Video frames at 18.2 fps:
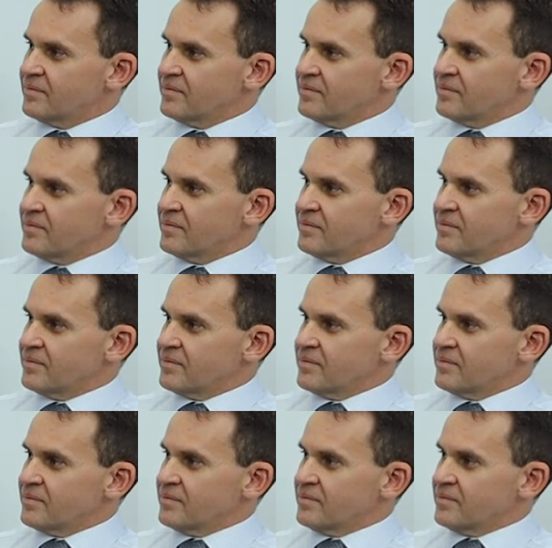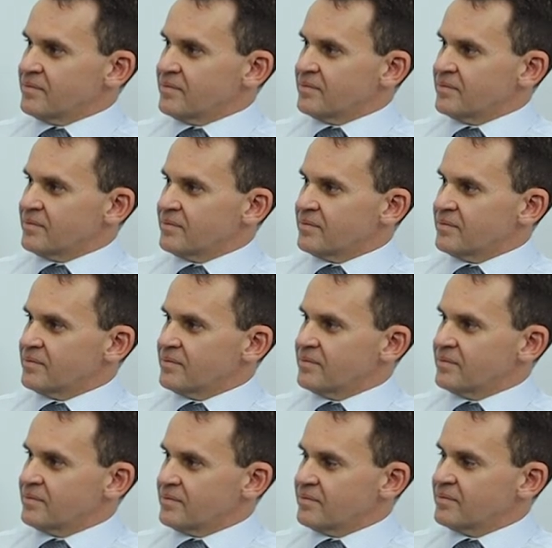
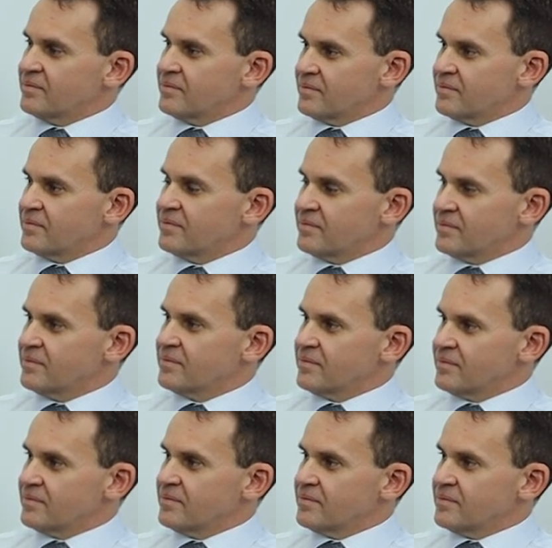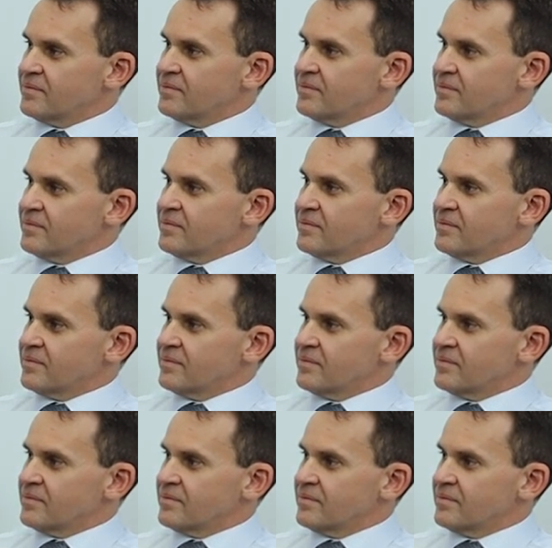
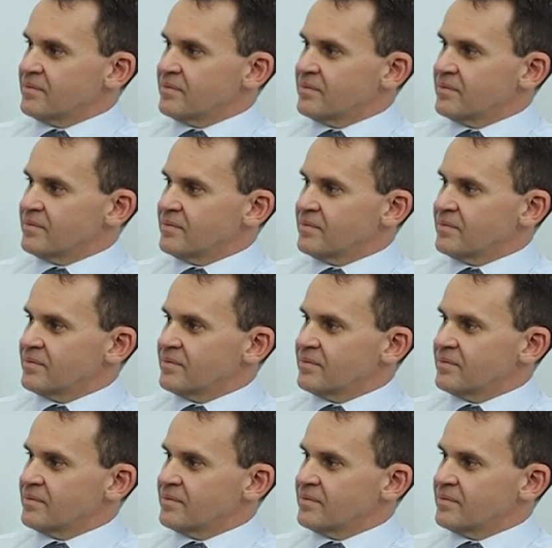(silent)